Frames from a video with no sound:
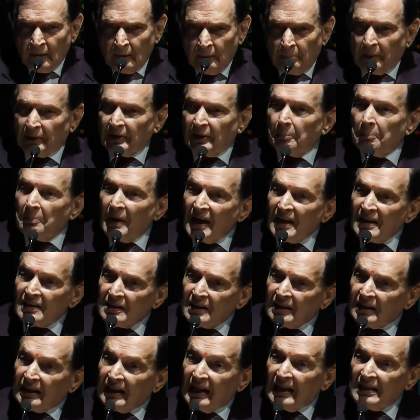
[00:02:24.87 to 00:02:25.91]
But the
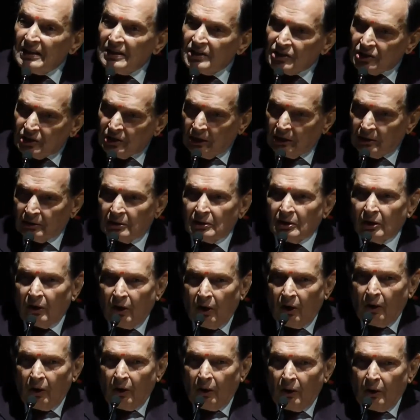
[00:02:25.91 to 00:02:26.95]
basic instinct
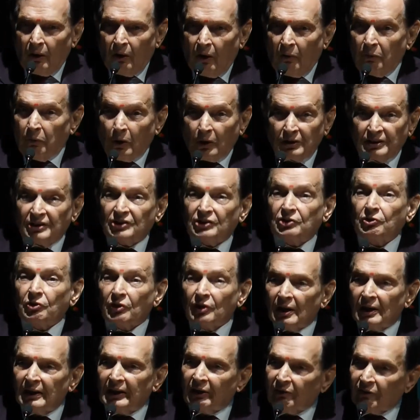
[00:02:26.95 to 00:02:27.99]
of what is
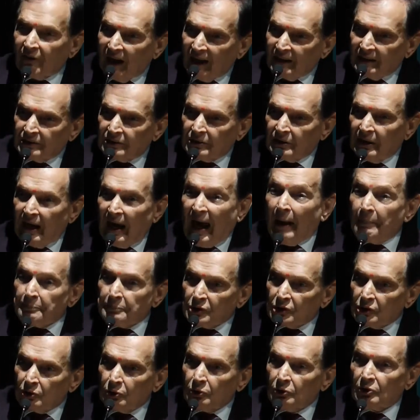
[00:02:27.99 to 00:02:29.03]
really right
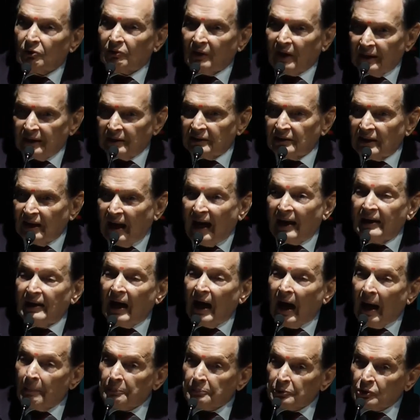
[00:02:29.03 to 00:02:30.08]
and
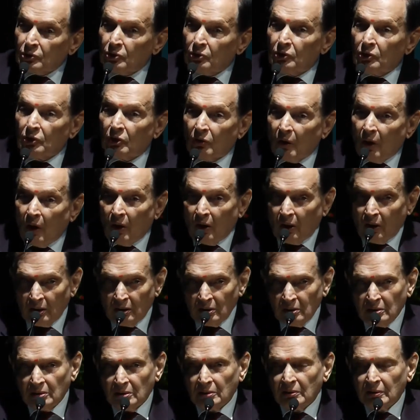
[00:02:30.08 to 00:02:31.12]
absolute
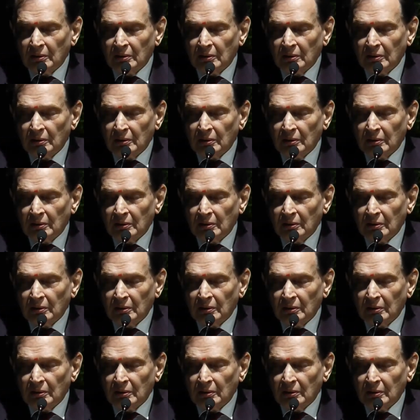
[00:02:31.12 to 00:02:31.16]
wrong,